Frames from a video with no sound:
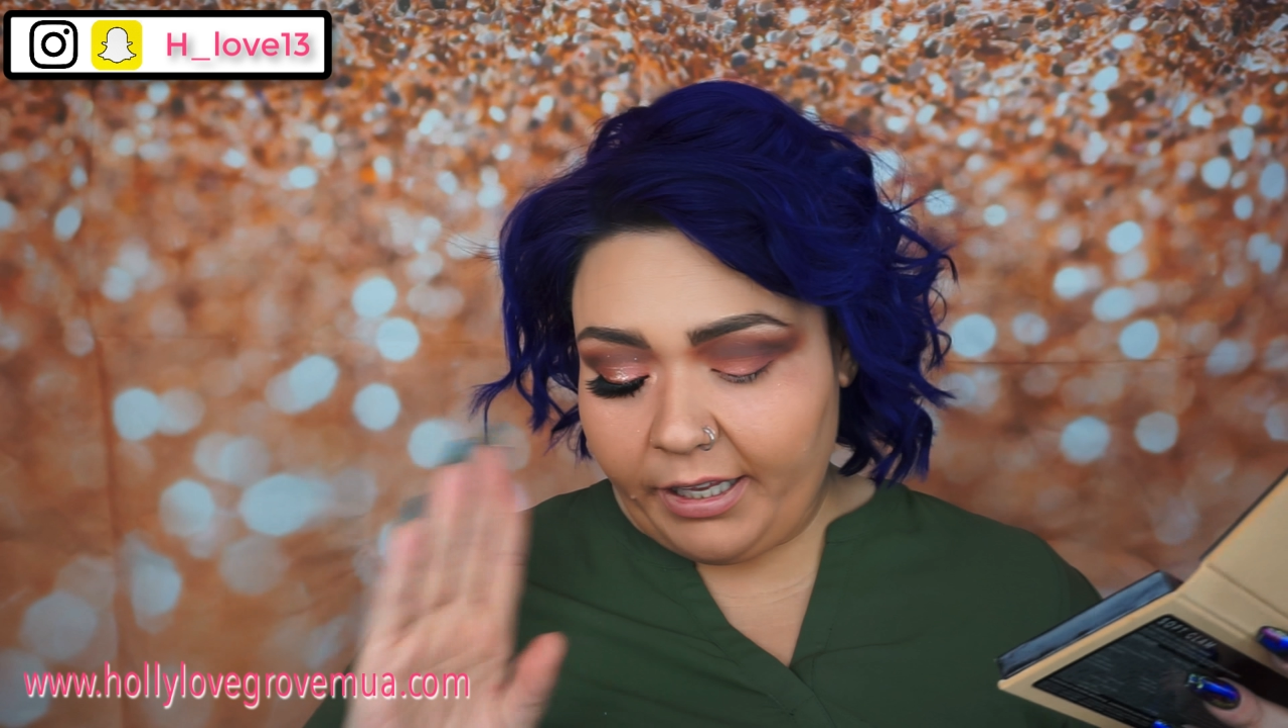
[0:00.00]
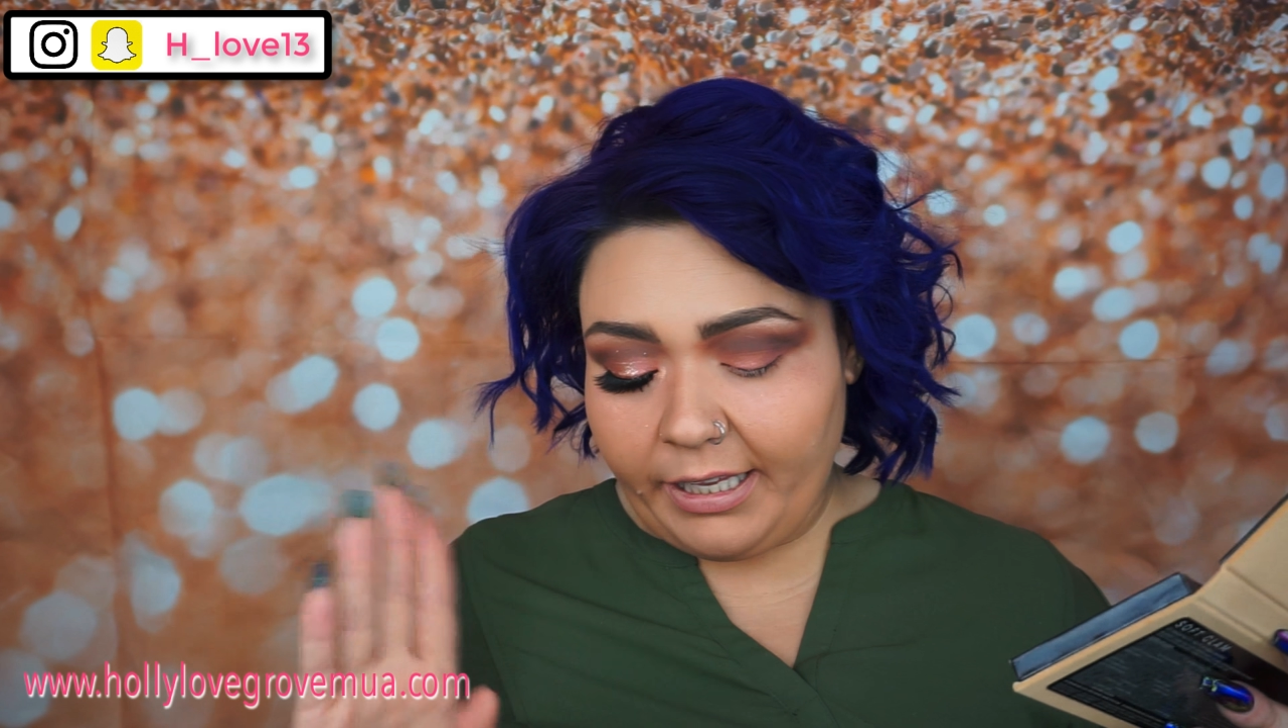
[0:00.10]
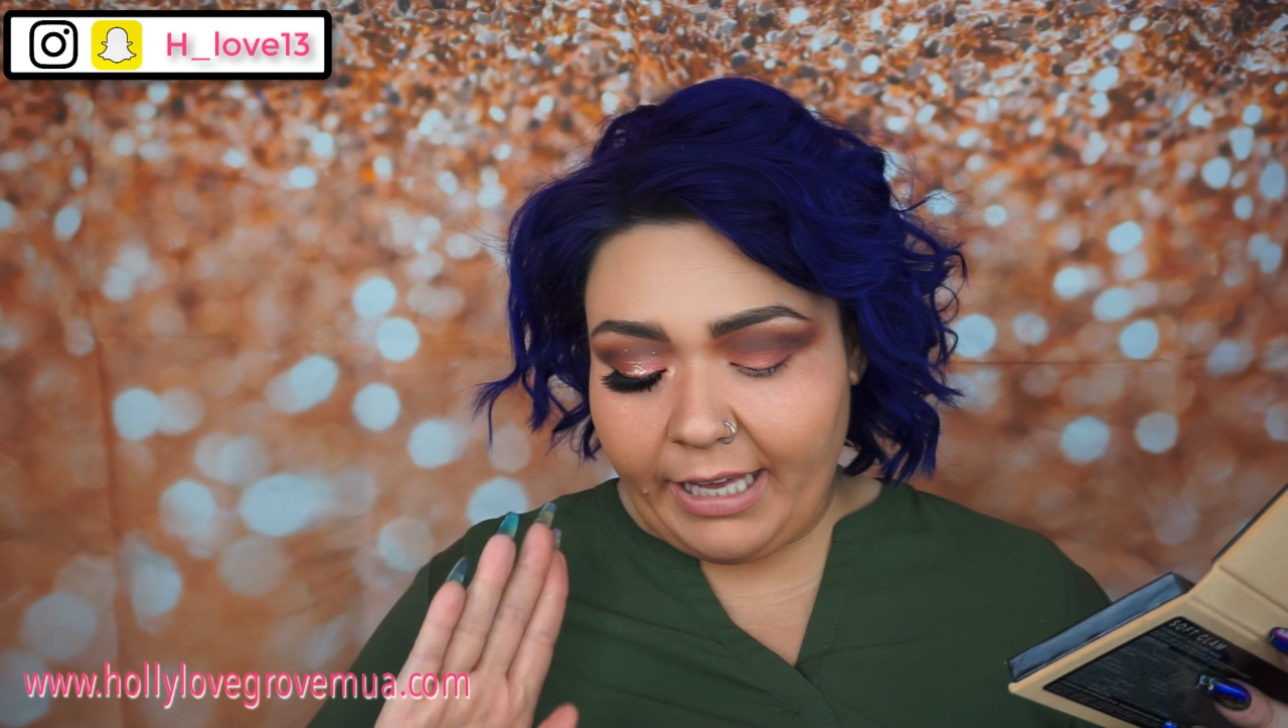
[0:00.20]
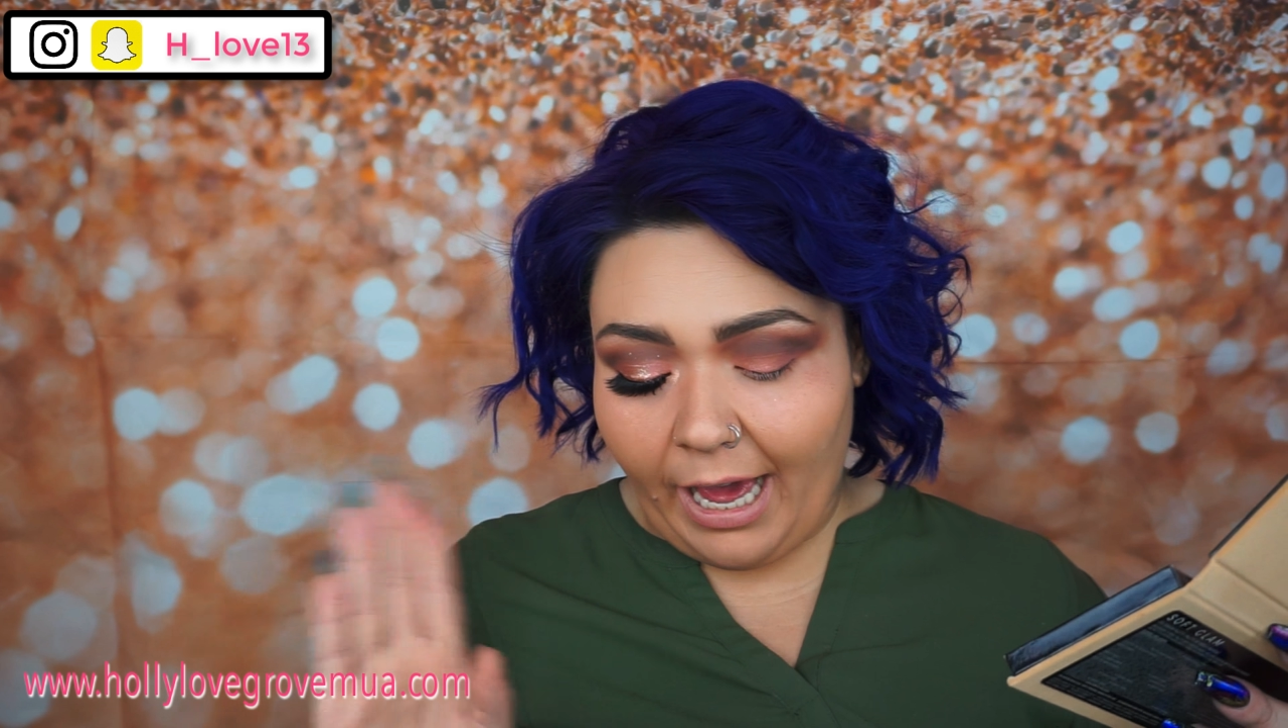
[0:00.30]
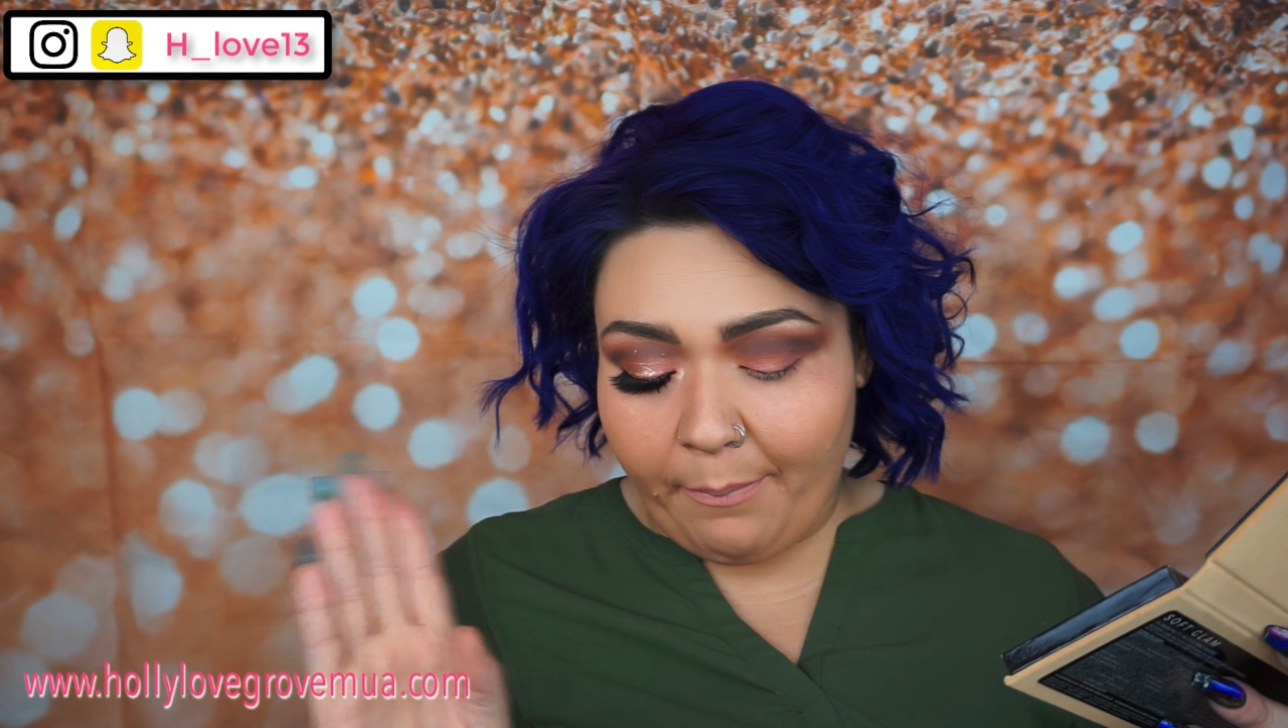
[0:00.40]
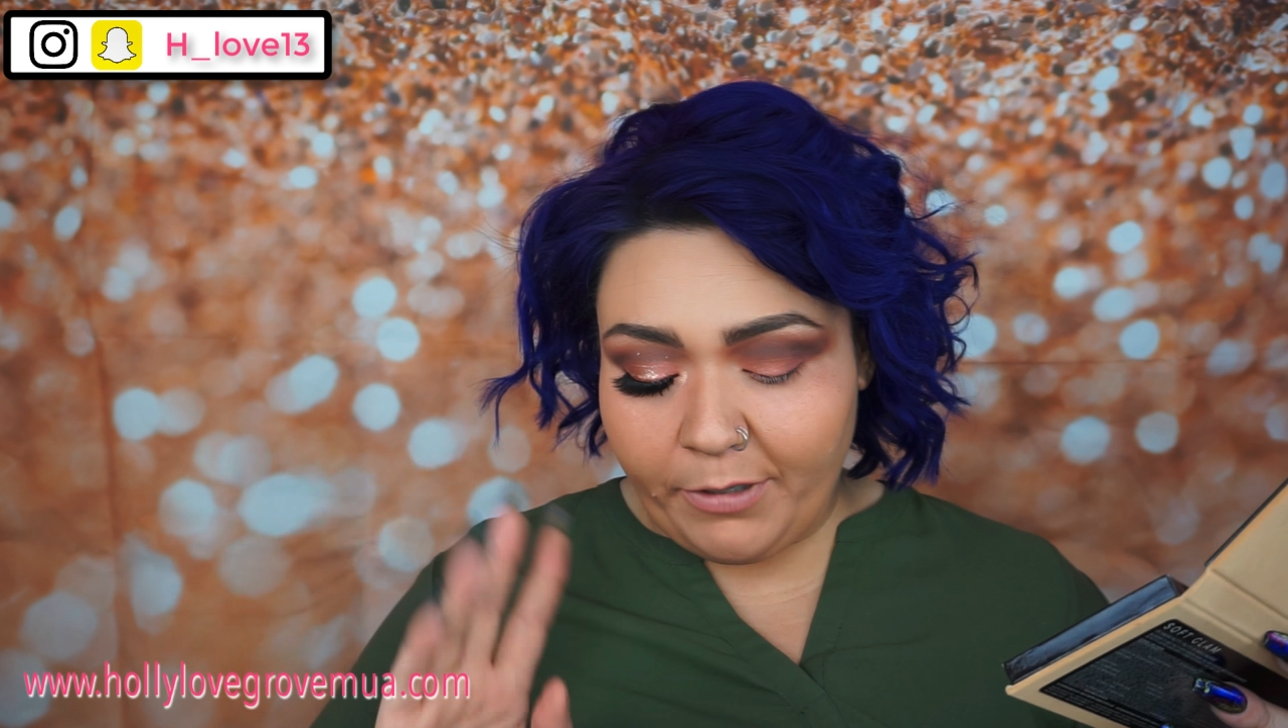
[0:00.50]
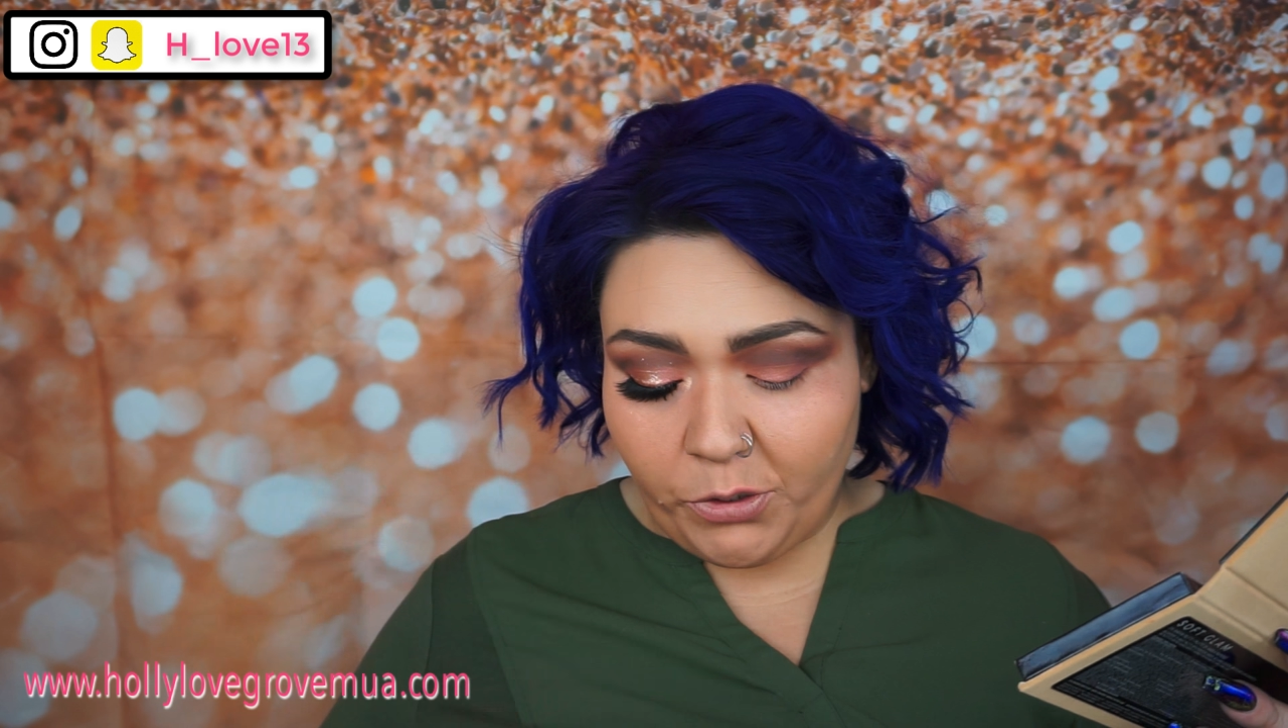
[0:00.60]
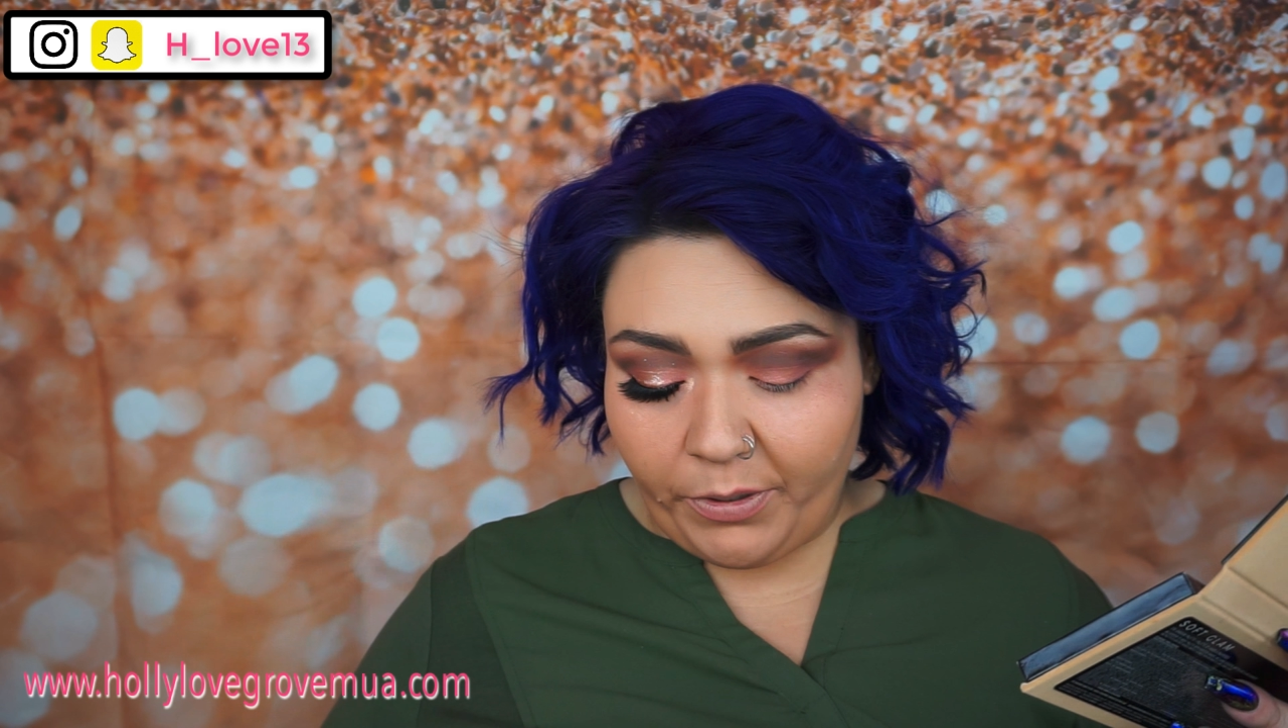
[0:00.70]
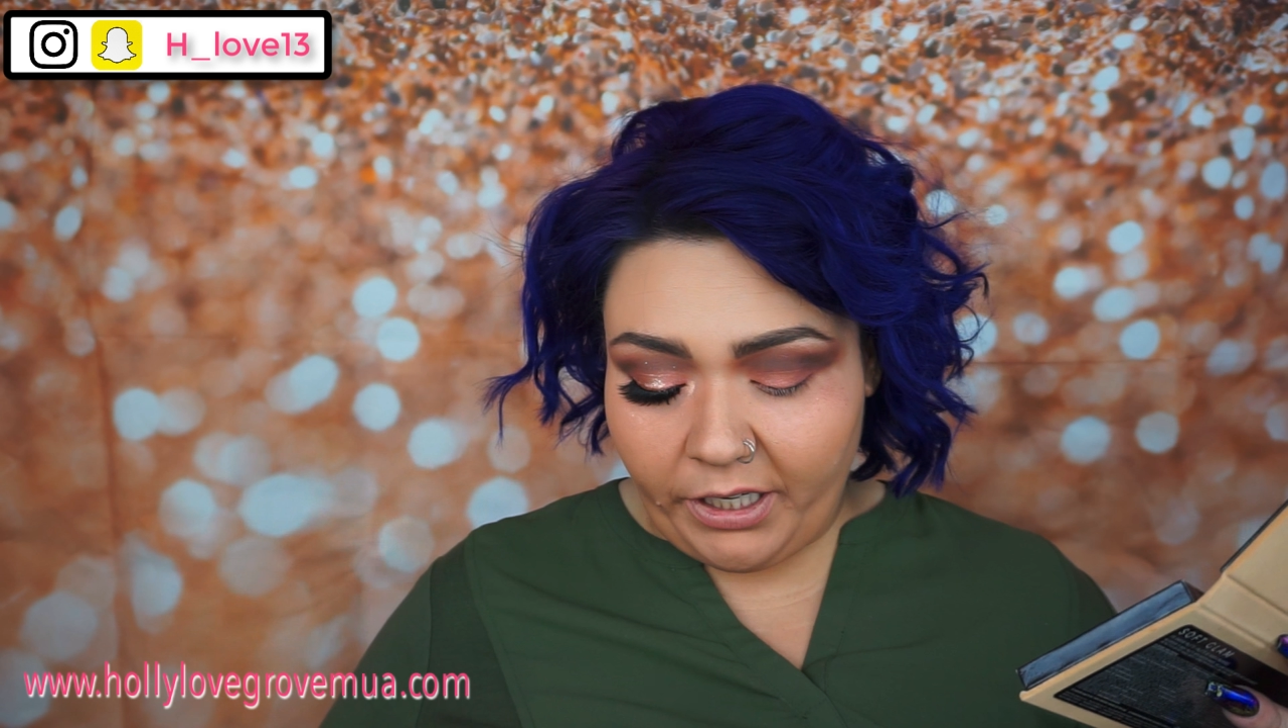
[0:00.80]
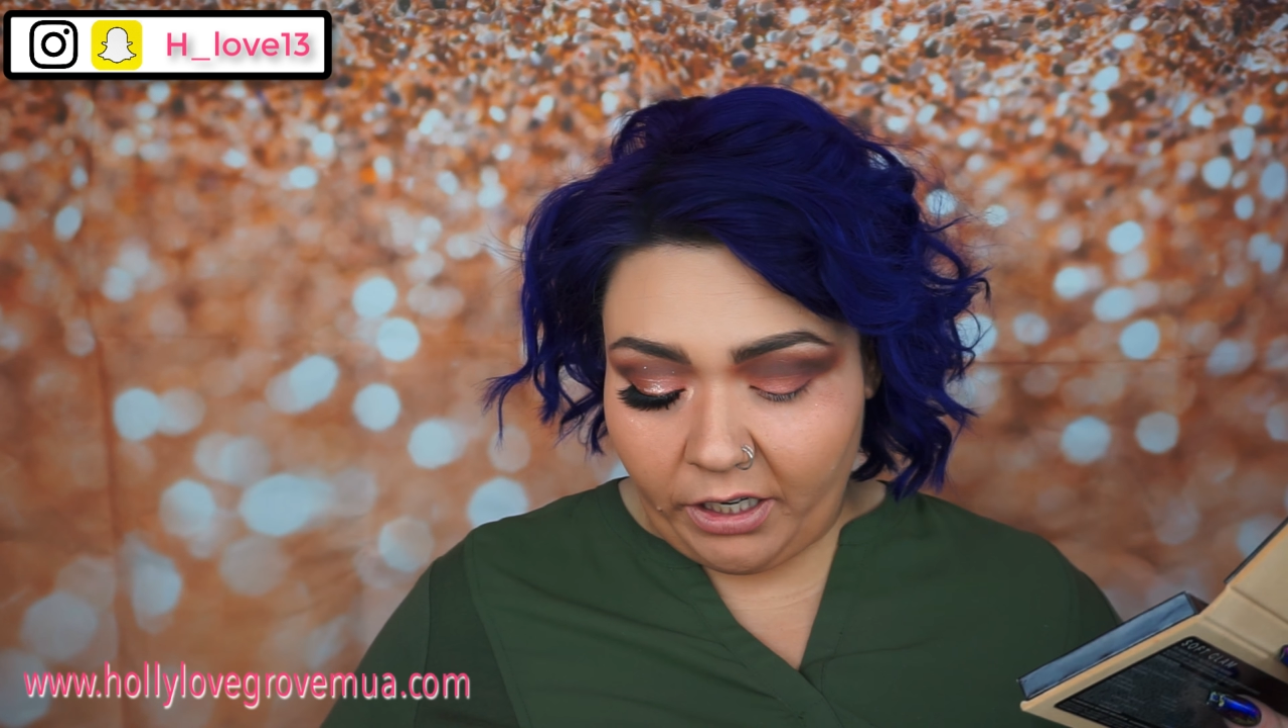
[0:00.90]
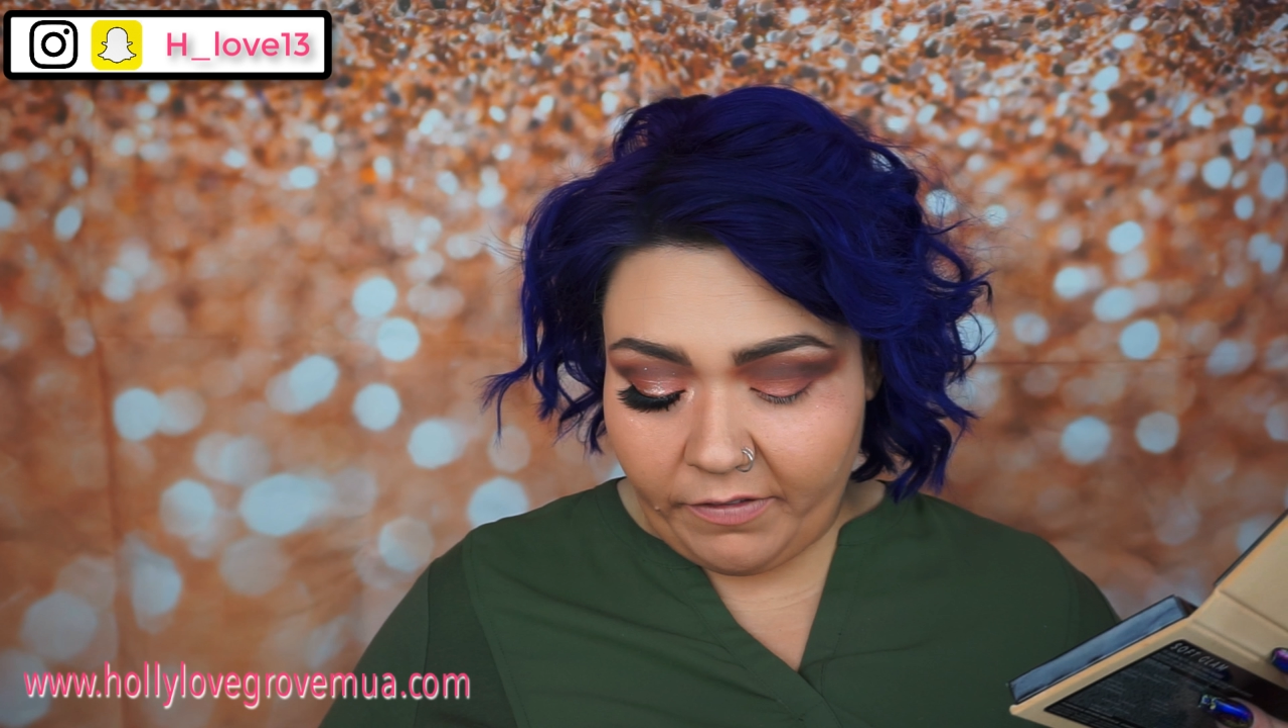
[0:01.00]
gap between